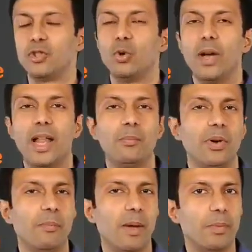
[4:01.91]
to help
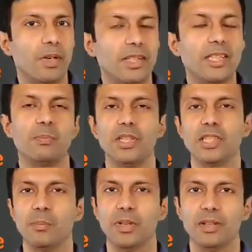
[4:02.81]
remember this
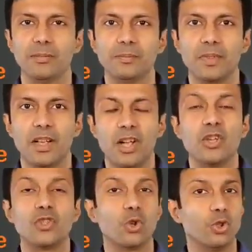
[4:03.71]
principle.
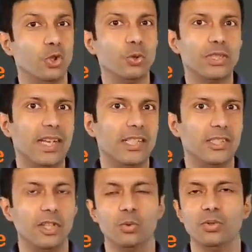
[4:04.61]
So do stay
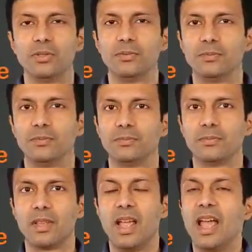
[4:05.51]
tuned.
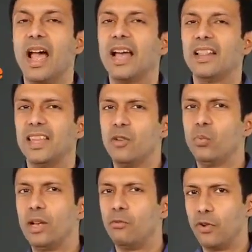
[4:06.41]
And then
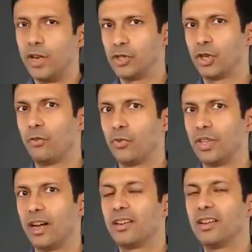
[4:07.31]
we'll finish off
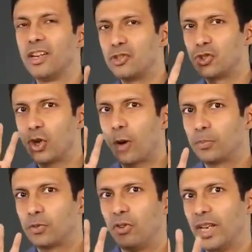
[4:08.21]
with our
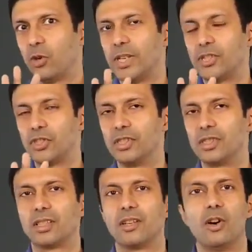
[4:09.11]
top 3
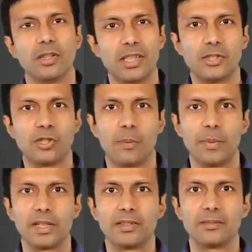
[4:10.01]
questions on this
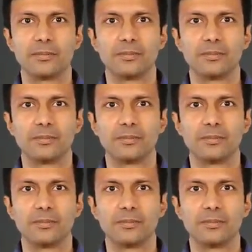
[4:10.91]
topic.